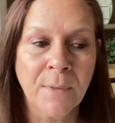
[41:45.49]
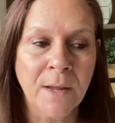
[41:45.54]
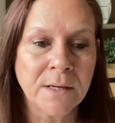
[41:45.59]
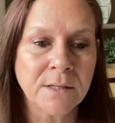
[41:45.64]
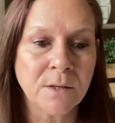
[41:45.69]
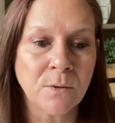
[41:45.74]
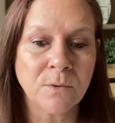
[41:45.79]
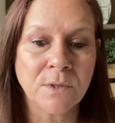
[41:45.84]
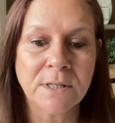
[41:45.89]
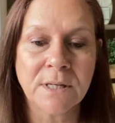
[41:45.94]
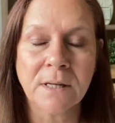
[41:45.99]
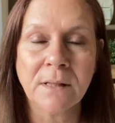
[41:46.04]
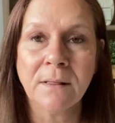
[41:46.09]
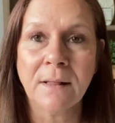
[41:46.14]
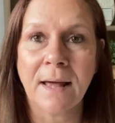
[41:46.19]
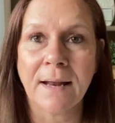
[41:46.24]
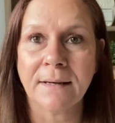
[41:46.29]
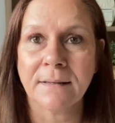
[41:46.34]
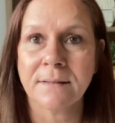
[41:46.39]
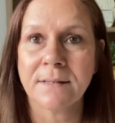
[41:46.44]
So until
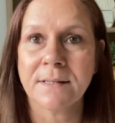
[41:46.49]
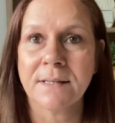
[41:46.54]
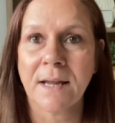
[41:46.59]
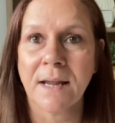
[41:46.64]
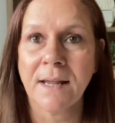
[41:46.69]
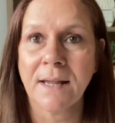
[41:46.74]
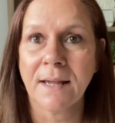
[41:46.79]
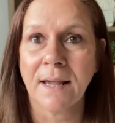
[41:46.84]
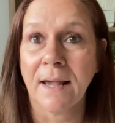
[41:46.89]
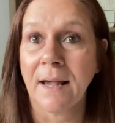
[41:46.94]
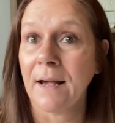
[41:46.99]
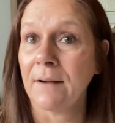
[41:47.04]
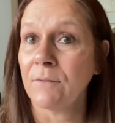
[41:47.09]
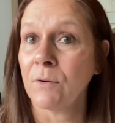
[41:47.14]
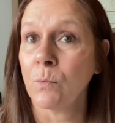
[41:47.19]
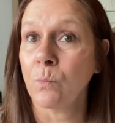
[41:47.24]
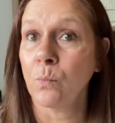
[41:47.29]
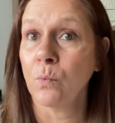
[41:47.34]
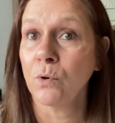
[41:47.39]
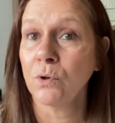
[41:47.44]
then, take care, have a
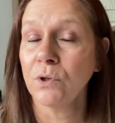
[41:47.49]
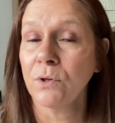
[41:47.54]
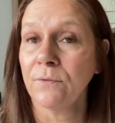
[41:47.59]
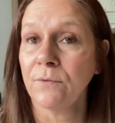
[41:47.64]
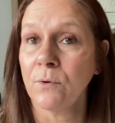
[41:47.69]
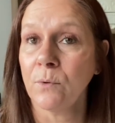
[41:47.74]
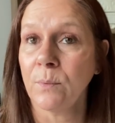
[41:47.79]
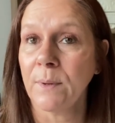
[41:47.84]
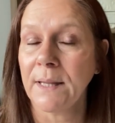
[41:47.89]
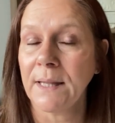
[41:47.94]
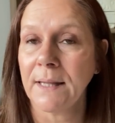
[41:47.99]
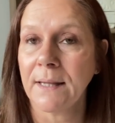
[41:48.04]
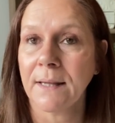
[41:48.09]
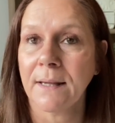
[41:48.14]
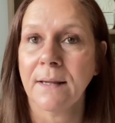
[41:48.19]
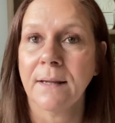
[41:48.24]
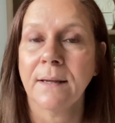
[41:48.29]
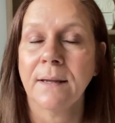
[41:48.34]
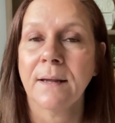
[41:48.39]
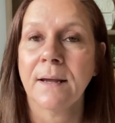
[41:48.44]
wonderful week,
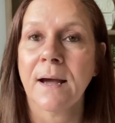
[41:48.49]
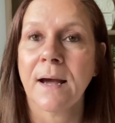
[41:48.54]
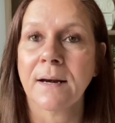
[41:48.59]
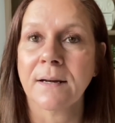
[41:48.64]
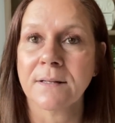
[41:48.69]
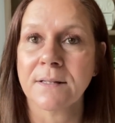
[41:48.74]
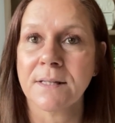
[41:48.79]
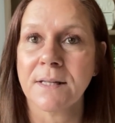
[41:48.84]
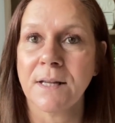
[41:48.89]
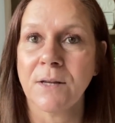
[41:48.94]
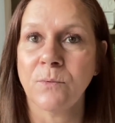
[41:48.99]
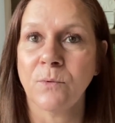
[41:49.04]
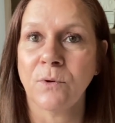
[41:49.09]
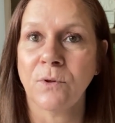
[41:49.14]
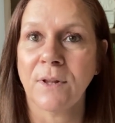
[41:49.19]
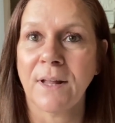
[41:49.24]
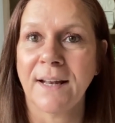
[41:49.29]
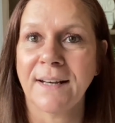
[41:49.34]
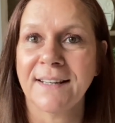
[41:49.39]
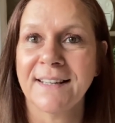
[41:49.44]
and I'll see you all
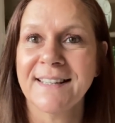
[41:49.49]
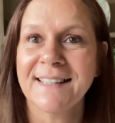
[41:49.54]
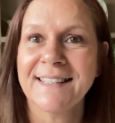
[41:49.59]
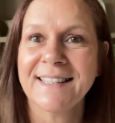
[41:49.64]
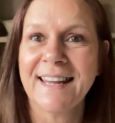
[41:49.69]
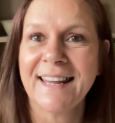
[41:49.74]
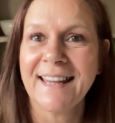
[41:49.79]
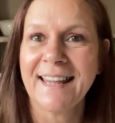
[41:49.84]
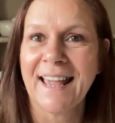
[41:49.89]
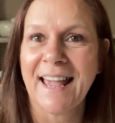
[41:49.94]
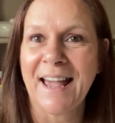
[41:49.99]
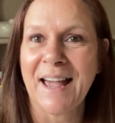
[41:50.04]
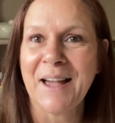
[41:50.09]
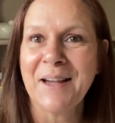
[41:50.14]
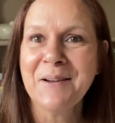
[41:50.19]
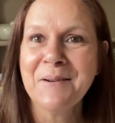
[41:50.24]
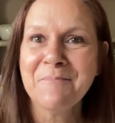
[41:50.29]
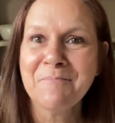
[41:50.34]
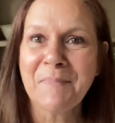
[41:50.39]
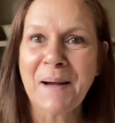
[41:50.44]
then. Take care.
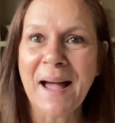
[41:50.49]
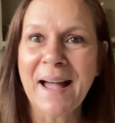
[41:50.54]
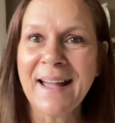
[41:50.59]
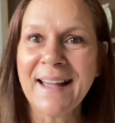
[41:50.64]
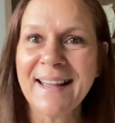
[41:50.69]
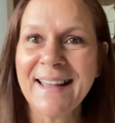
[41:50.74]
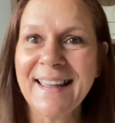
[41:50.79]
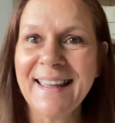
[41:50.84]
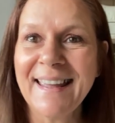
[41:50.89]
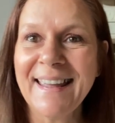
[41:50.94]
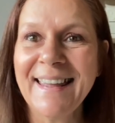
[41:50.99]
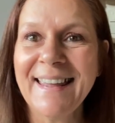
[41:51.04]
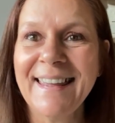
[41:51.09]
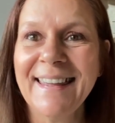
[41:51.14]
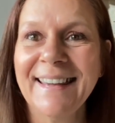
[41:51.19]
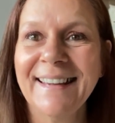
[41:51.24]
Bye.